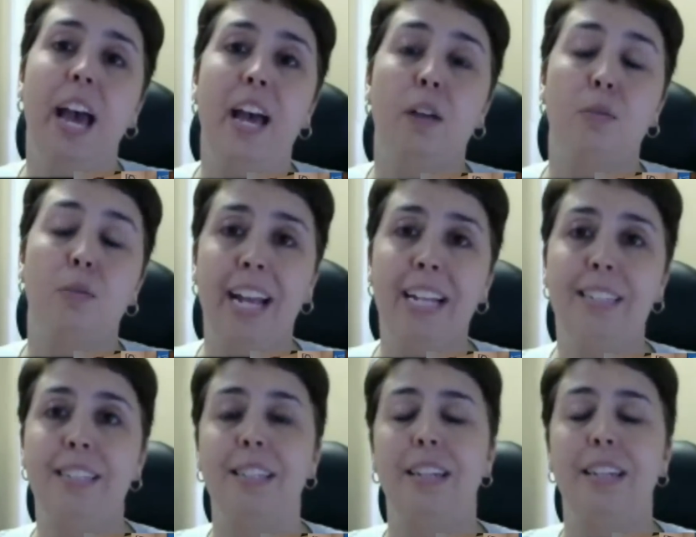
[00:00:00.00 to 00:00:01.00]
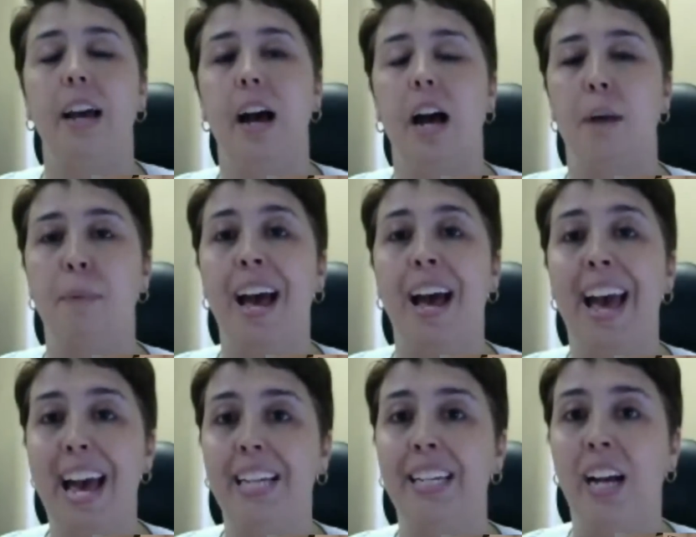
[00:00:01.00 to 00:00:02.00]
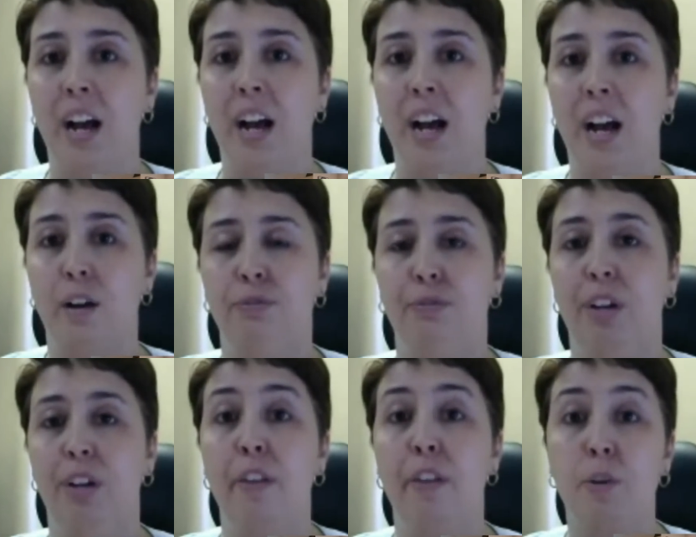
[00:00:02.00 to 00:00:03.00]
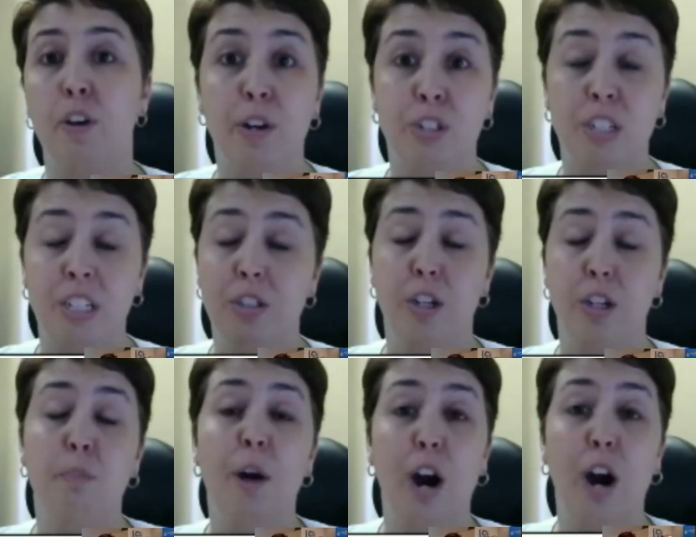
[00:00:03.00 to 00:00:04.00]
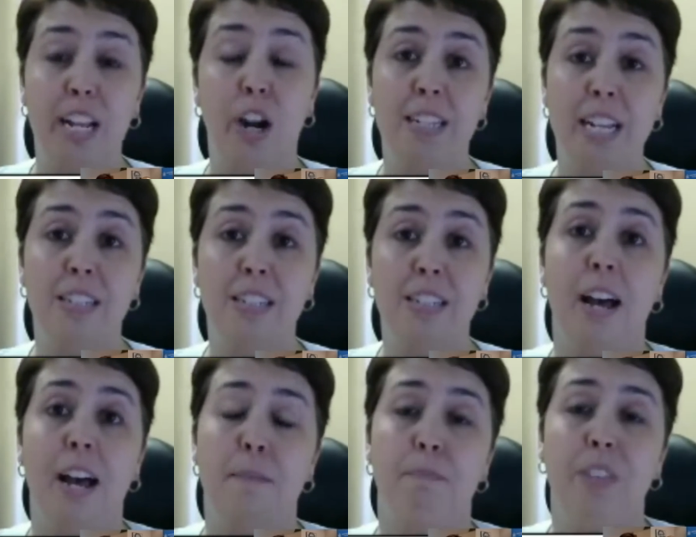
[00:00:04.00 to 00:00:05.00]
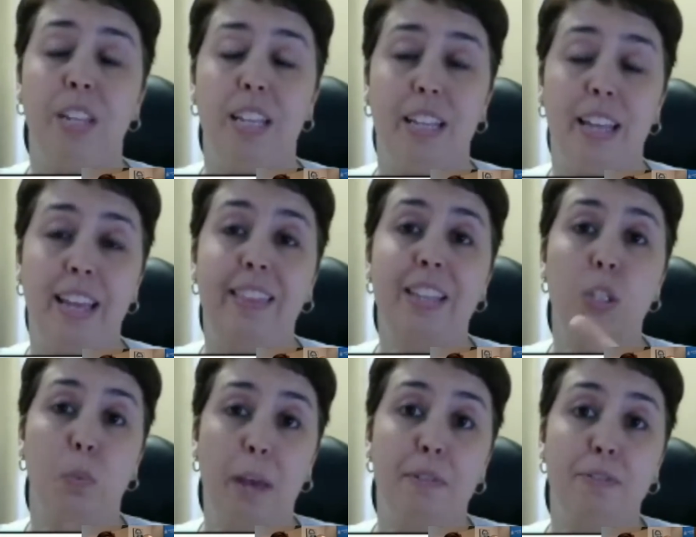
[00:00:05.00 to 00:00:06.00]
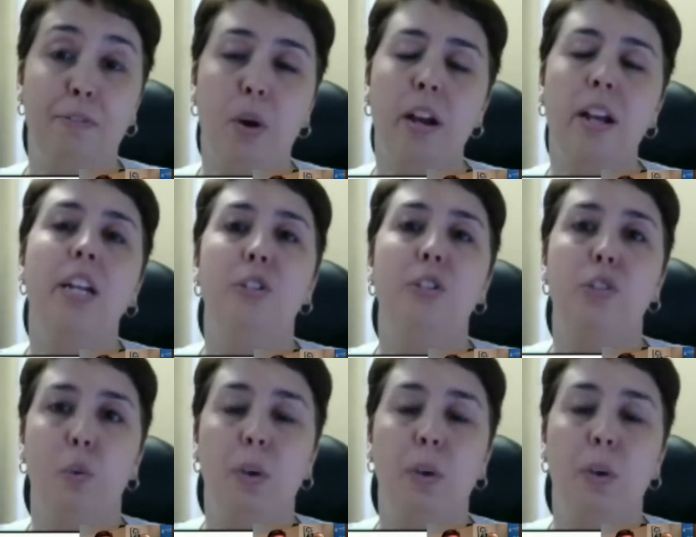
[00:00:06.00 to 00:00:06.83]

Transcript: and rights ahead of other persons, third parties, in this way before.